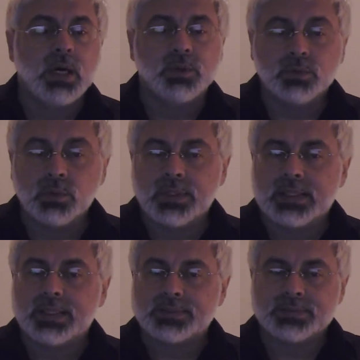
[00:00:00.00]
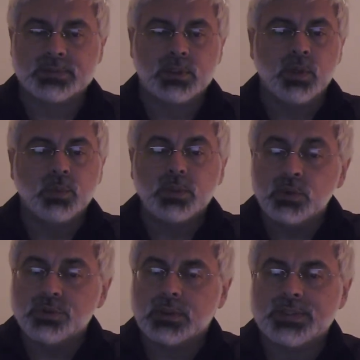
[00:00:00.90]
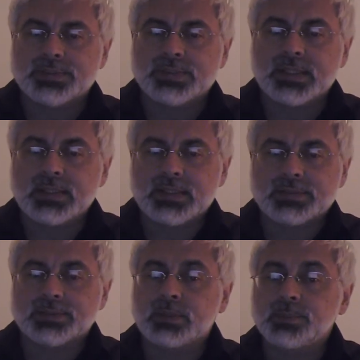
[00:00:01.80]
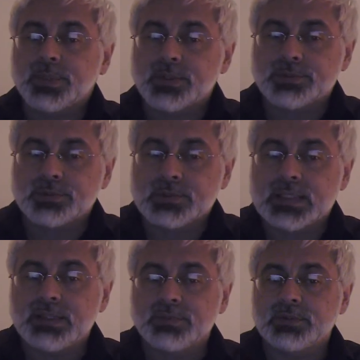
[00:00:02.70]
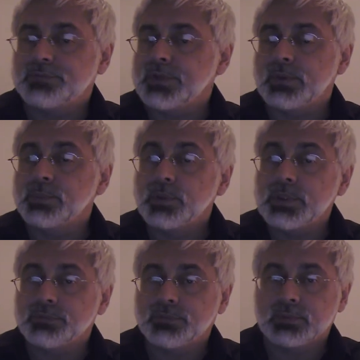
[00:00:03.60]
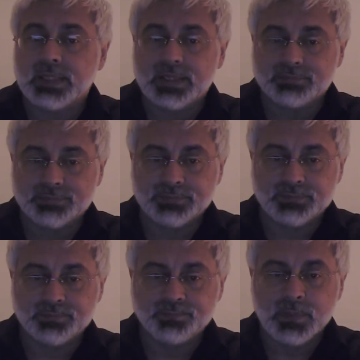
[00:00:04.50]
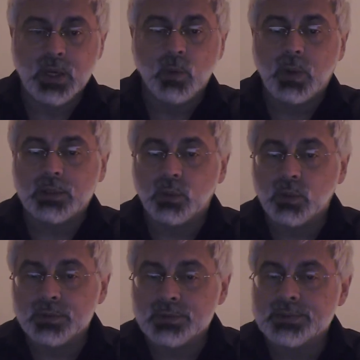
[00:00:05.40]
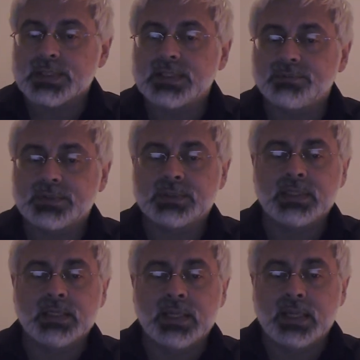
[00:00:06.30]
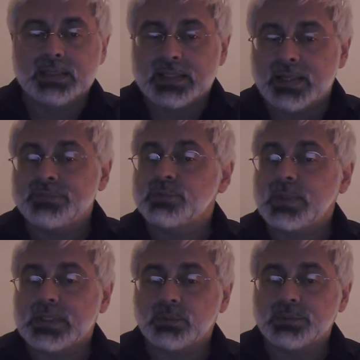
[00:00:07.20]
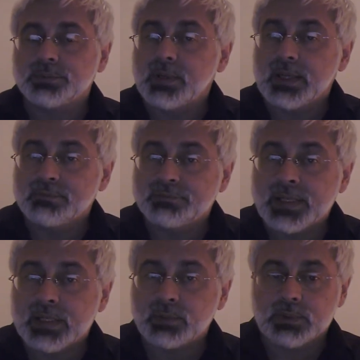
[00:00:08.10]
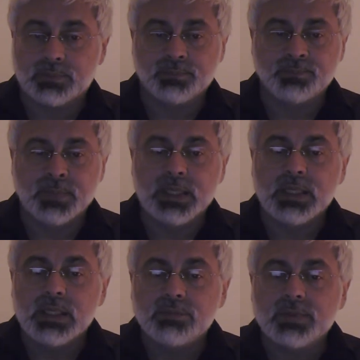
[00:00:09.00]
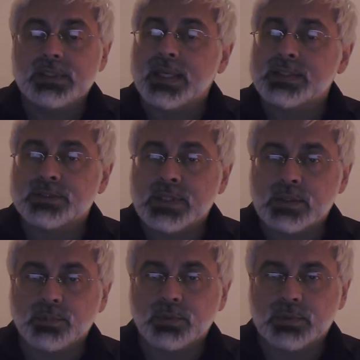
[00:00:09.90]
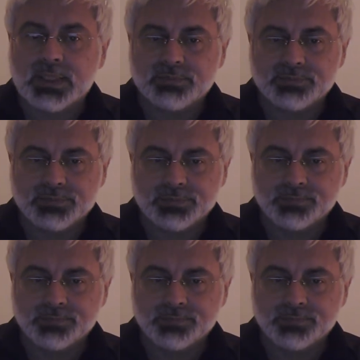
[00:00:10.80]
Nonetheless, we usually say that some persons lived very meaningful lives, while others lived lives without value, even execrable lives.